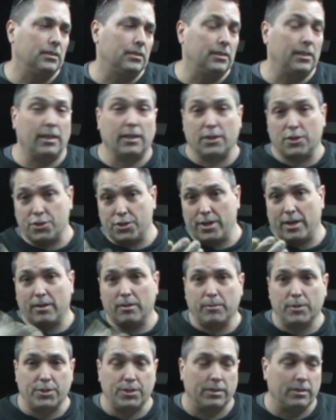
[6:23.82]
And I'm going to share
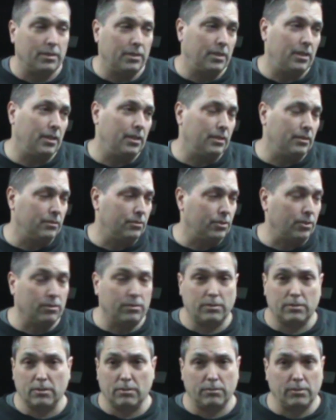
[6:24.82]
it with you. And so,
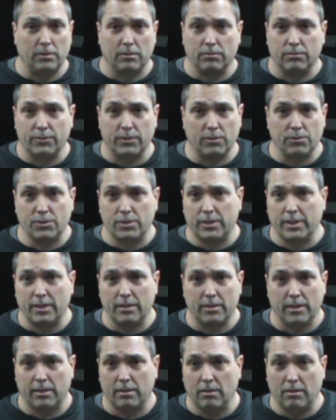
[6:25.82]
for those that think
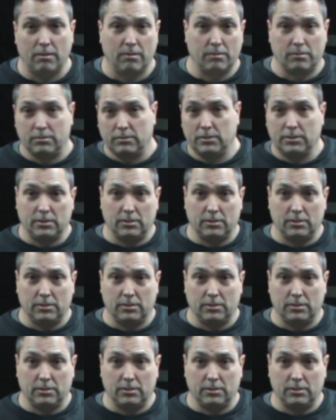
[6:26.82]
like, oh,